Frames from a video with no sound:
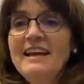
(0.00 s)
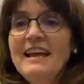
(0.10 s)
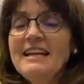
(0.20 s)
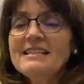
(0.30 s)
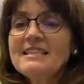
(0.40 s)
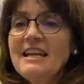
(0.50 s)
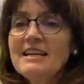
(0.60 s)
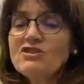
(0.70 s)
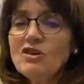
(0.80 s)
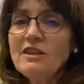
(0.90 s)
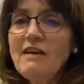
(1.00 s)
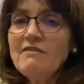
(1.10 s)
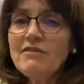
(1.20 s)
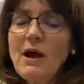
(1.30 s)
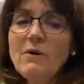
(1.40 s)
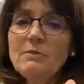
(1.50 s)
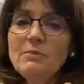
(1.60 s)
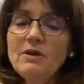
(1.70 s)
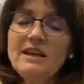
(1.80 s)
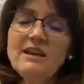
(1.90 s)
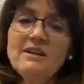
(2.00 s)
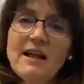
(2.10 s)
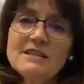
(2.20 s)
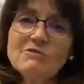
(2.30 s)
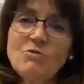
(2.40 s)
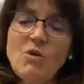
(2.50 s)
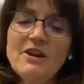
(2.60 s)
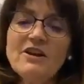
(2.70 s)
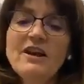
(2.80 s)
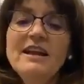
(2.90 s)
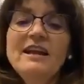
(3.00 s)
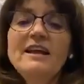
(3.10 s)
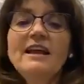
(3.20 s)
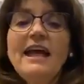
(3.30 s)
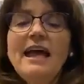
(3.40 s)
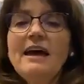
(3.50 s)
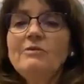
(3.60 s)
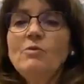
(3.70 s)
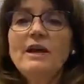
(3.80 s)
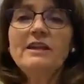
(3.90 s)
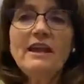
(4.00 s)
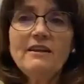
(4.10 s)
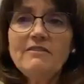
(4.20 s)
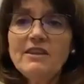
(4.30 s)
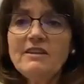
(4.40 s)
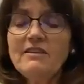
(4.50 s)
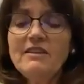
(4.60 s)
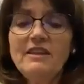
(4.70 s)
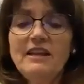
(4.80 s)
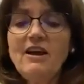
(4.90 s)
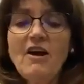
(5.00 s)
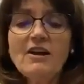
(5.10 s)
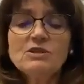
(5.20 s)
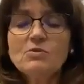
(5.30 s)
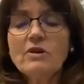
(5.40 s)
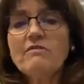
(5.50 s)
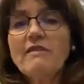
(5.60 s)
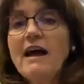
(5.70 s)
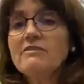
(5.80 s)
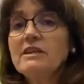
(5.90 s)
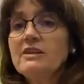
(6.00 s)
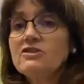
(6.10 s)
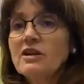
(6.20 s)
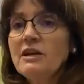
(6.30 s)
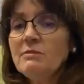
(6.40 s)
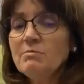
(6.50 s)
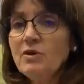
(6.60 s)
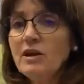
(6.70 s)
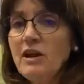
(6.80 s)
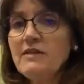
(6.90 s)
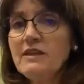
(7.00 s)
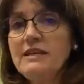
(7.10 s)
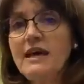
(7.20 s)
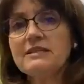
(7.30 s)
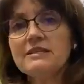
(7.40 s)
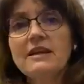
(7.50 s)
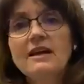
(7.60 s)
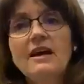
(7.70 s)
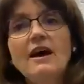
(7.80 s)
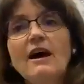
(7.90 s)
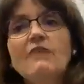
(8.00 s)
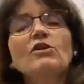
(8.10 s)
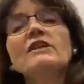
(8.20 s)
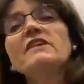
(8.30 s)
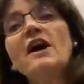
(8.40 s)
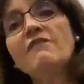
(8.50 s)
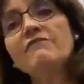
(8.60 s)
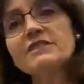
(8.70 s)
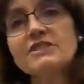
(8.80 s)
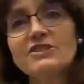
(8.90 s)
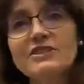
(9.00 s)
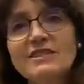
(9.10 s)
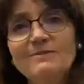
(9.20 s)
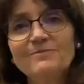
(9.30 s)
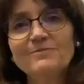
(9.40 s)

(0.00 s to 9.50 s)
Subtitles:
And he said he took that flower and put it in a glass of water. And when none of the guards were around, he took it and put it on the desk of one of the officers.